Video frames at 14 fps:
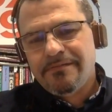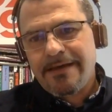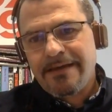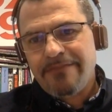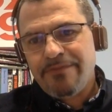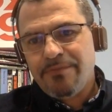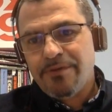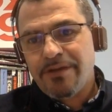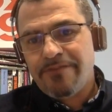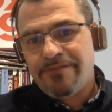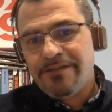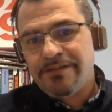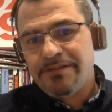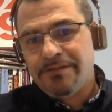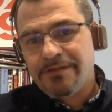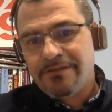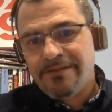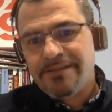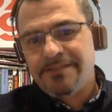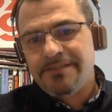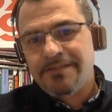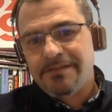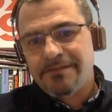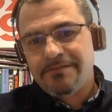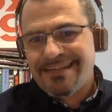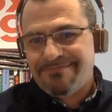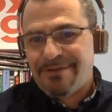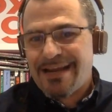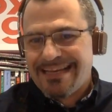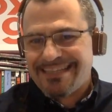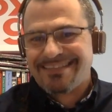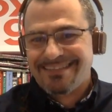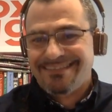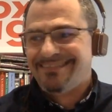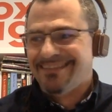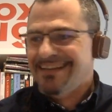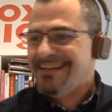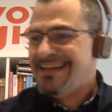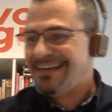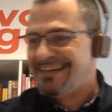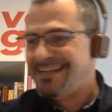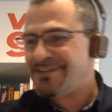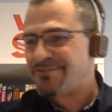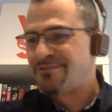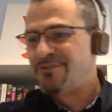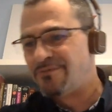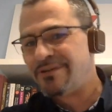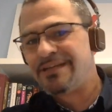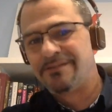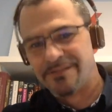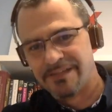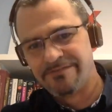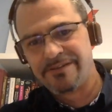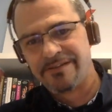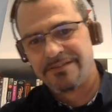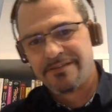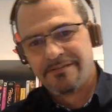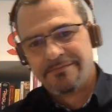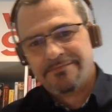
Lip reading: if you put effort into it, invest in it, it pays literal real dividends.